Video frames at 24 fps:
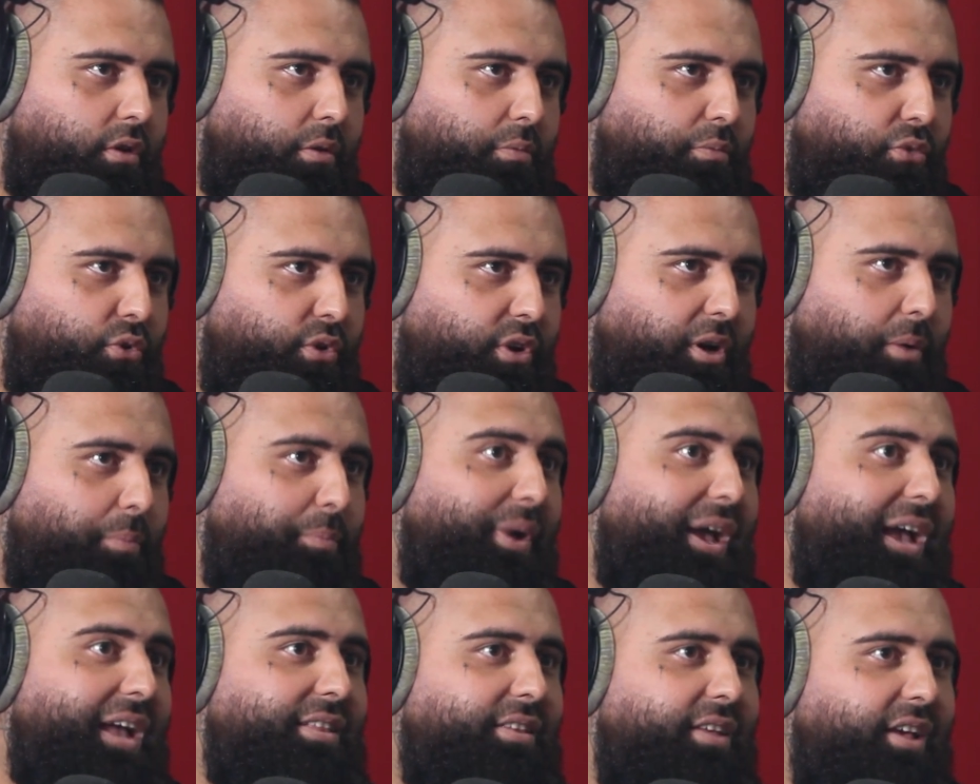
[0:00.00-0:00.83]
putting a
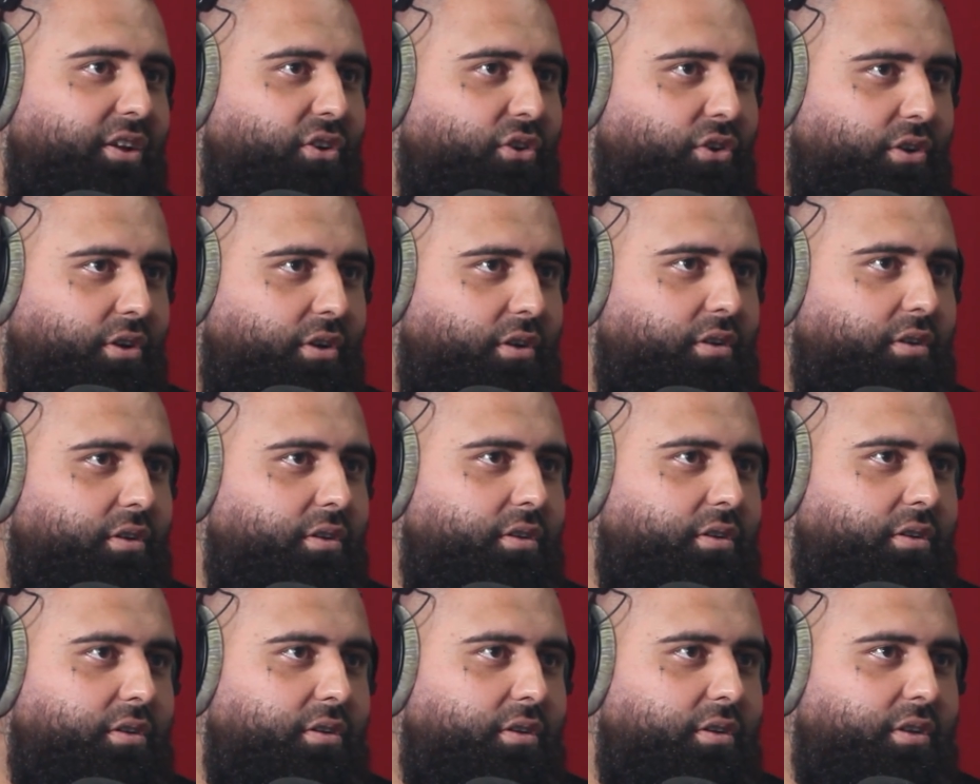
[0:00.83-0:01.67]
Band-Aid on it
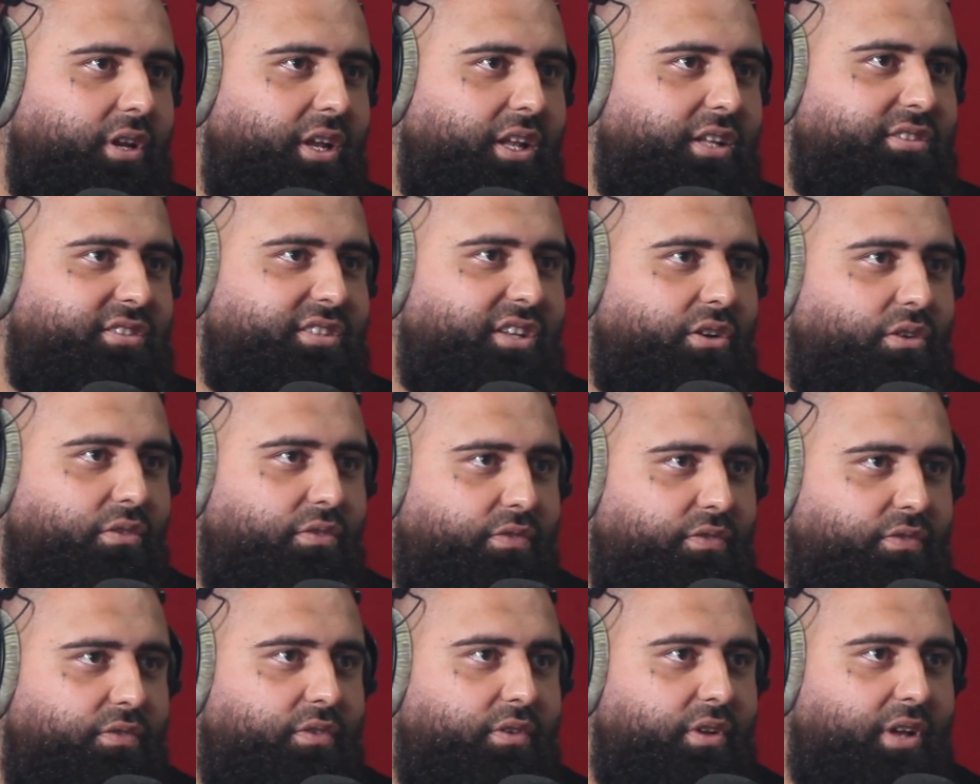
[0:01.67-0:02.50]
instead
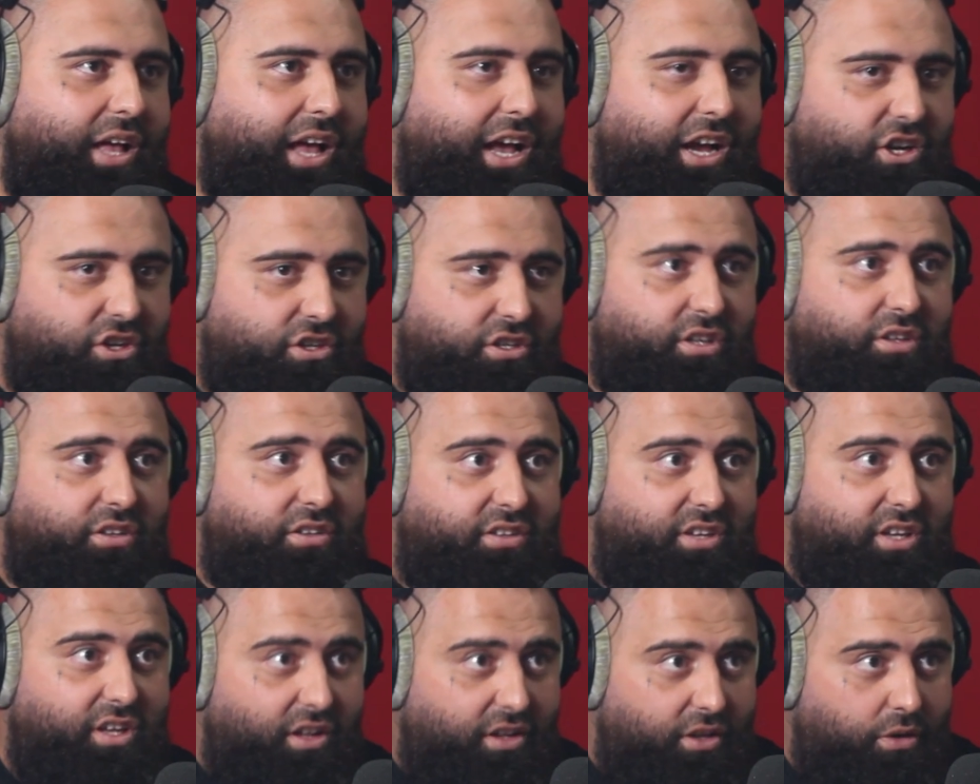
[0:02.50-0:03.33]
of actually
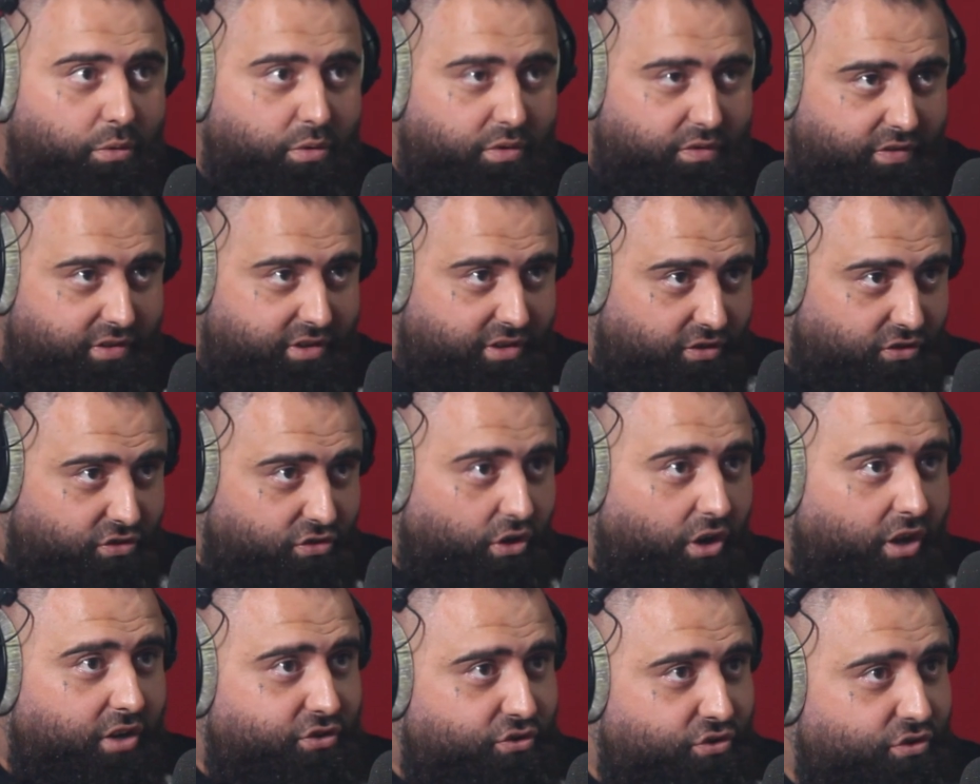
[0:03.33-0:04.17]
dealing with it
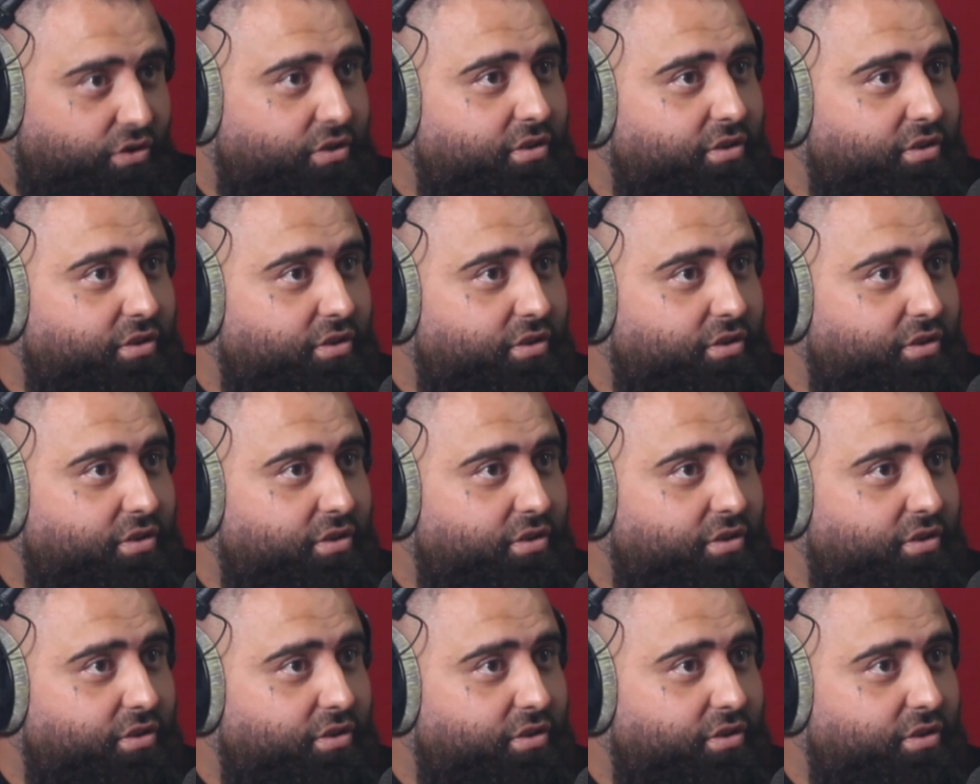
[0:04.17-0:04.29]
inside you.